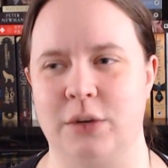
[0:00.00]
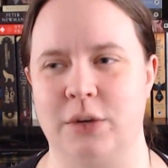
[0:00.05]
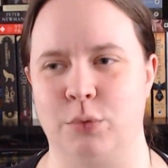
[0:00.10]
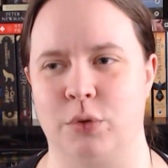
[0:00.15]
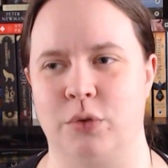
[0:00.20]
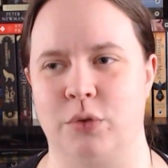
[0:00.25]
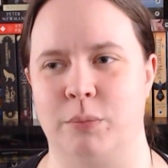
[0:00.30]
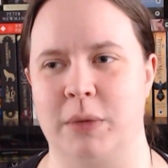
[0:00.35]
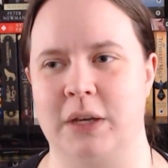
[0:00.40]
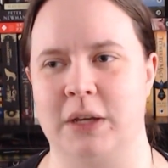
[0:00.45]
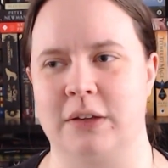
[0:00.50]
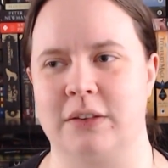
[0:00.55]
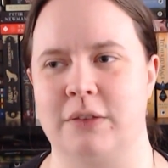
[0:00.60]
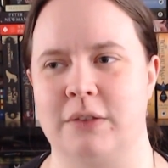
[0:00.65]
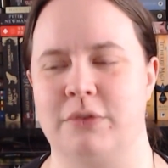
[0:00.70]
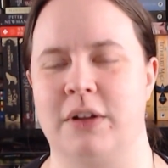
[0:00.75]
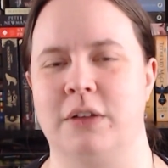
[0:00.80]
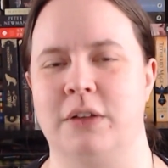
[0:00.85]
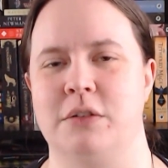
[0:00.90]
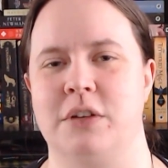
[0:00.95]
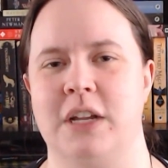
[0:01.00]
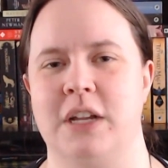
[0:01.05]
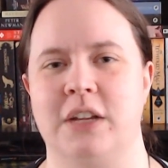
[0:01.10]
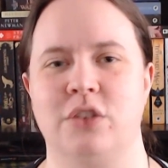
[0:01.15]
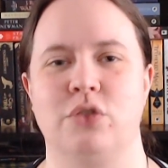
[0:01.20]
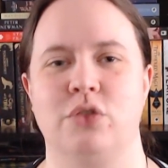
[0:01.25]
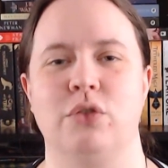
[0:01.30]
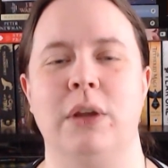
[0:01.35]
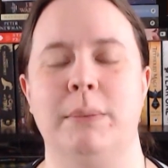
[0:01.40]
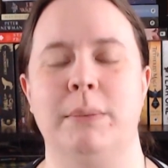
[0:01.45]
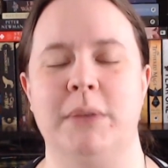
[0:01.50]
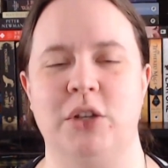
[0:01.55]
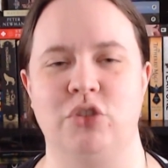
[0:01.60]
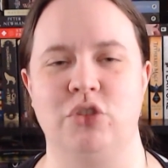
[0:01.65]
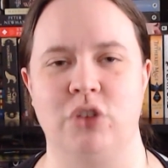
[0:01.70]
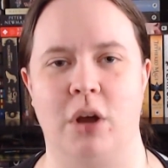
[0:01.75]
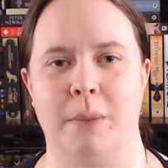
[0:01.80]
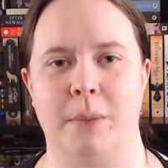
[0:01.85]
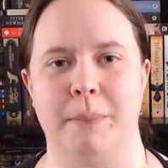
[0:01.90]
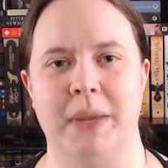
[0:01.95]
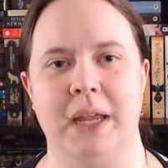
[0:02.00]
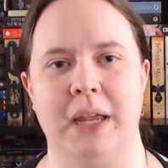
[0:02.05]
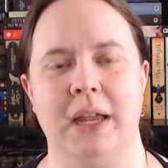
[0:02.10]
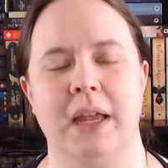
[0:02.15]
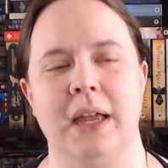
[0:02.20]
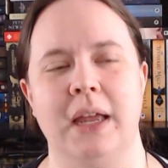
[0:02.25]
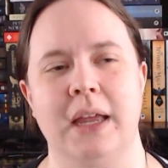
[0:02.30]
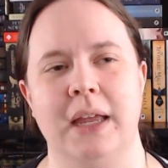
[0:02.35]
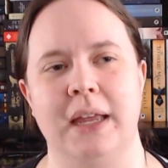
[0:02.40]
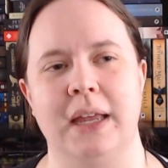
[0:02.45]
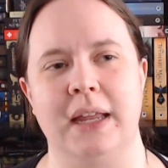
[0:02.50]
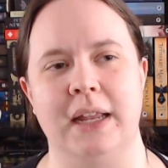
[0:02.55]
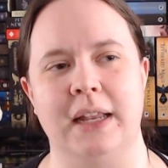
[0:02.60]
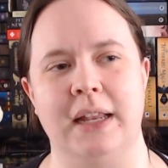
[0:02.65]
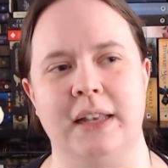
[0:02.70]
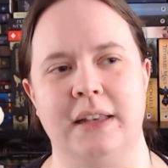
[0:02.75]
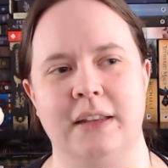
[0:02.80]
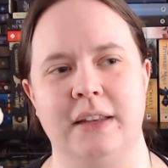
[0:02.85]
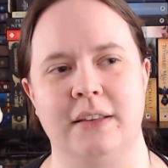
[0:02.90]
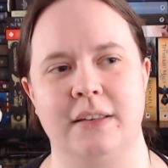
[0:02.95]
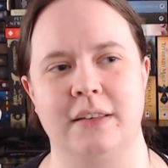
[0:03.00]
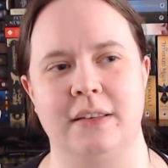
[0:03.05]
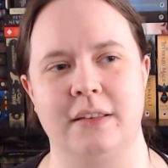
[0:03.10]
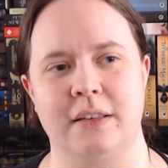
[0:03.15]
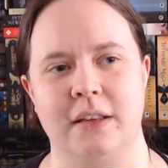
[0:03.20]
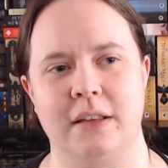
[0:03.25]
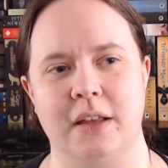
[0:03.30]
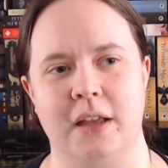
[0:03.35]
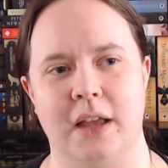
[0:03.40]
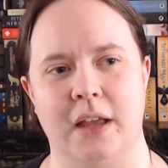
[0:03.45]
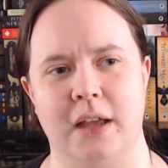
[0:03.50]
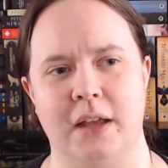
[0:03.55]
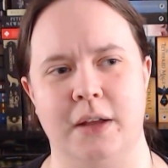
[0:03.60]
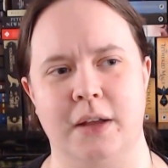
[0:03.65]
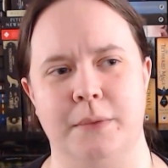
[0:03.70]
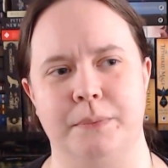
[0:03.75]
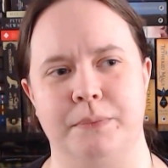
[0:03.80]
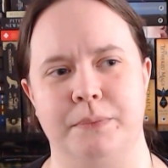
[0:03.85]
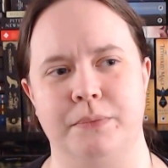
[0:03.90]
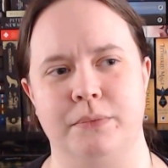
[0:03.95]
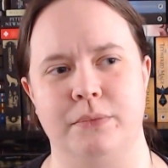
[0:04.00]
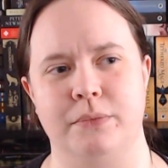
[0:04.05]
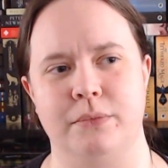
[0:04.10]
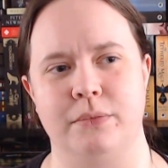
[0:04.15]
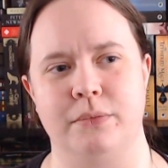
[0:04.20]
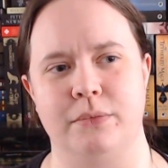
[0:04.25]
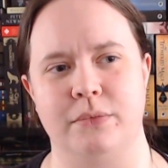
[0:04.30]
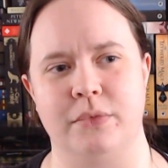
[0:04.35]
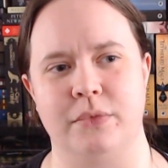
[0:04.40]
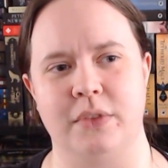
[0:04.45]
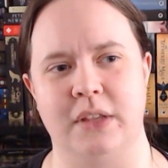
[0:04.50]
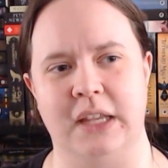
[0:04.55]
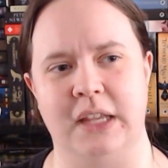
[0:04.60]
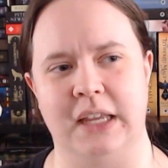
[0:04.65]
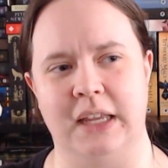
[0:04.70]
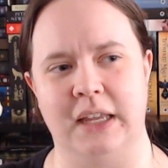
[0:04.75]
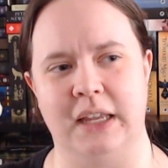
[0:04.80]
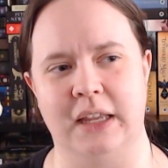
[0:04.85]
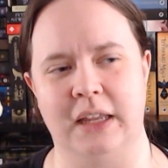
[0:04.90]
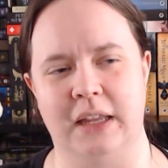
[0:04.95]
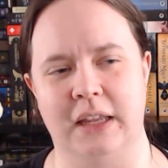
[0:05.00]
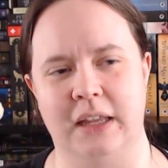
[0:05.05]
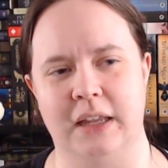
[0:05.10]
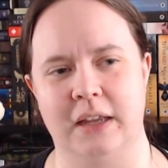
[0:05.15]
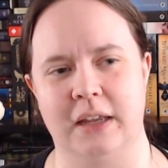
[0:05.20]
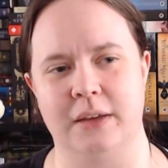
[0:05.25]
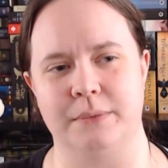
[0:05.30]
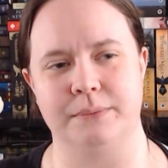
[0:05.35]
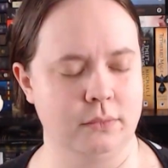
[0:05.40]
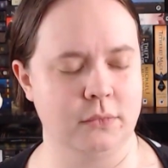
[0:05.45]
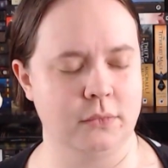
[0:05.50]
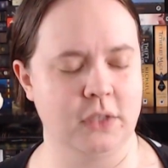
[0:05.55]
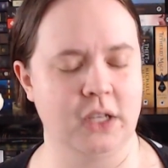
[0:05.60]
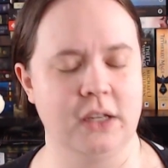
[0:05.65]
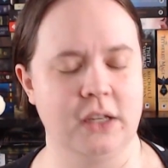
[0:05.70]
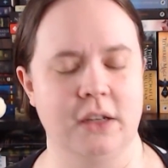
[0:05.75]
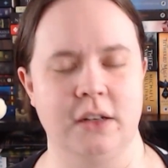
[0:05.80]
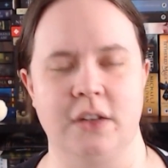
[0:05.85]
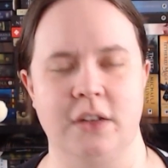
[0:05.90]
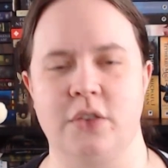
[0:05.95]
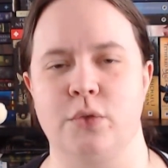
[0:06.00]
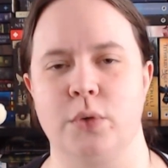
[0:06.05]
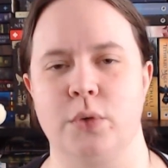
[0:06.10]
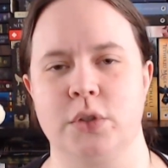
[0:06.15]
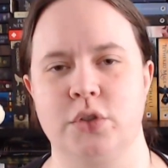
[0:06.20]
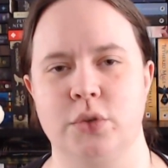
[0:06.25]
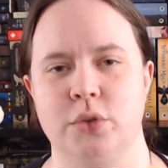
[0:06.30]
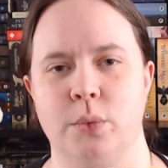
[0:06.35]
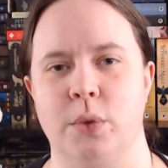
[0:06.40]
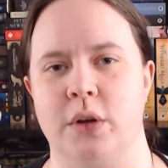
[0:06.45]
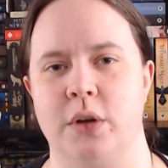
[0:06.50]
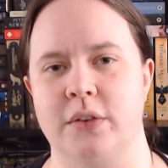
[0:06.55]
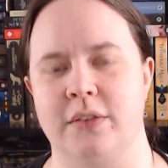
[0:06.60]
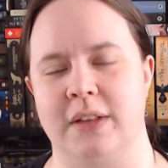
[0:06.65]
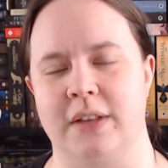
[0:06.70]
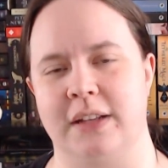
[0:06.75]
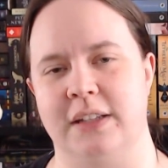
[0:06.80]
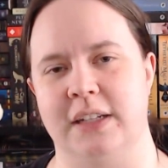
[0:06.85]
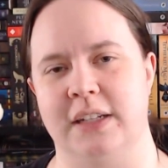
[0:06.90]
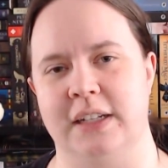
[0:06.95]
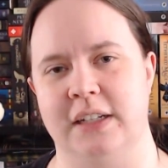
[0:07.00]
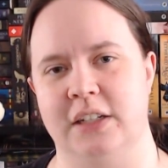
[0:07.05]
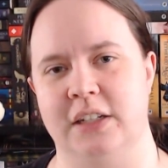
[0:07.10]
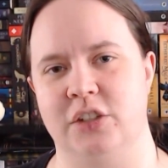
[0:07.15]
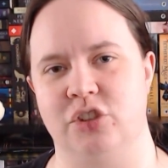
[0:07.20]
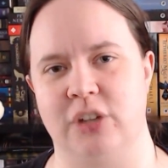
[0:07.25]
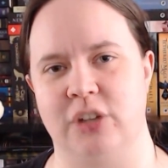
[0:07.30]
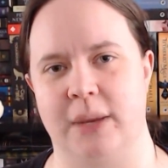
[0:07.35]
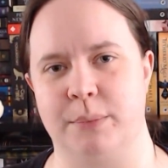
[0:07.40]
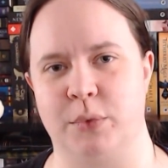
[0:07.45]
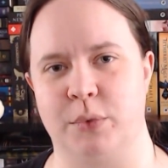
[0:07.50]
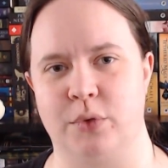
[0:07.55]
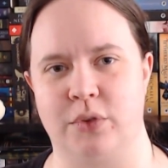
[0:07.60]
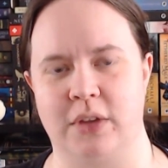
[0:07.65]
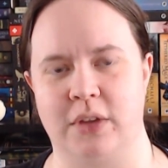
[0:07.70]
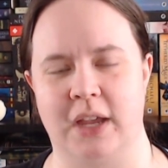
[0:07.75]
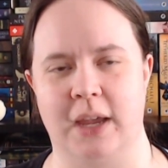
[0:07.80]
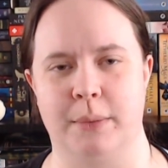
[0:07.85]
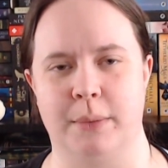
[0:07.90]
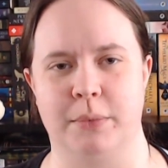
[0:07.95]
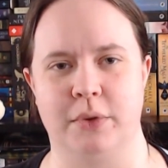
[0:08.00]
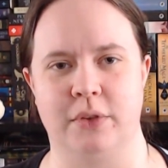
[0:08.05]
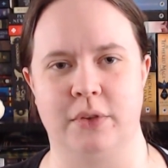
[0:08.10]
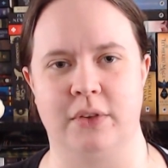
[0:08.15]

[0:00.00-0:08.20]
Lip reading: because I found it extremely choppy. In this, the structure was that the chapters kept